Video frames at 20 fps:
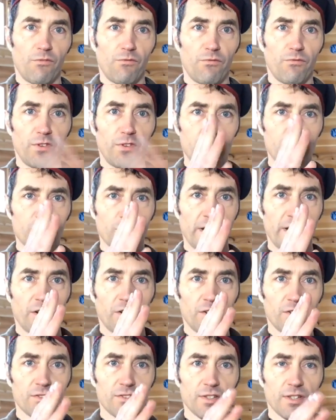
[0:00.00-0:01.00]

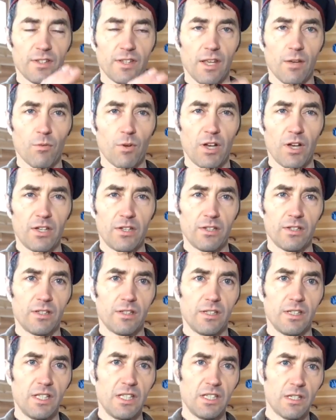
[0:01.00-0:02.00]
refrigerators, and they want
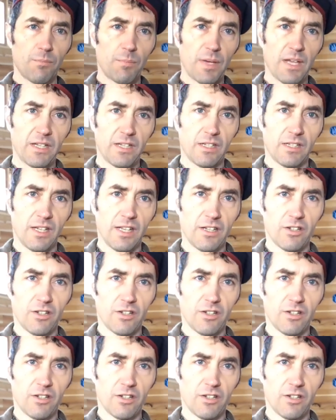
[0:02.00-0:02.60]
independent